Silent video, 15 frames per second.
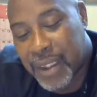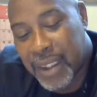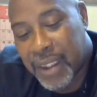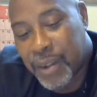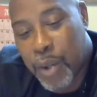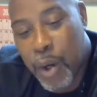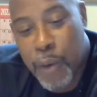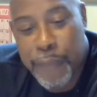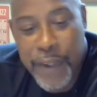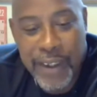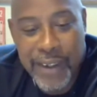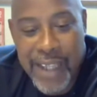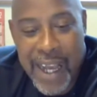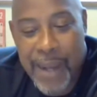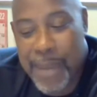
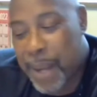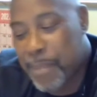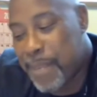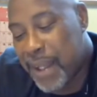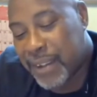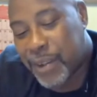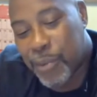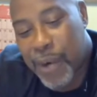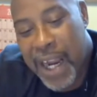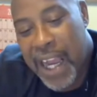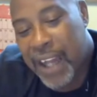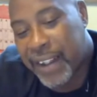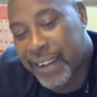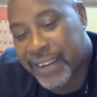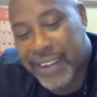Trophies, I mess
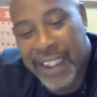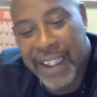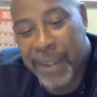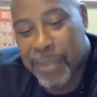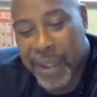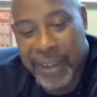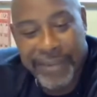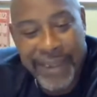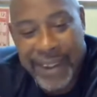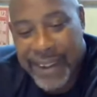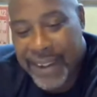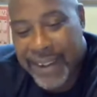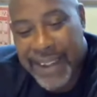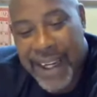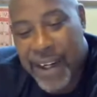around, I say it, but
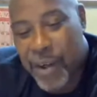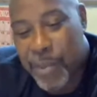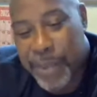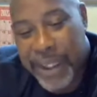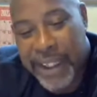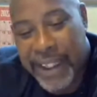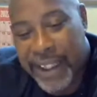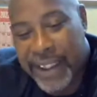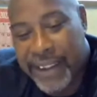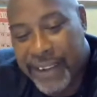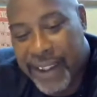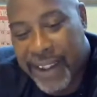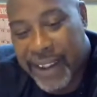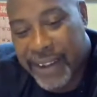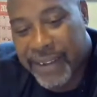they don't mean
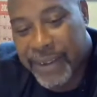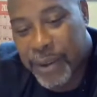anything.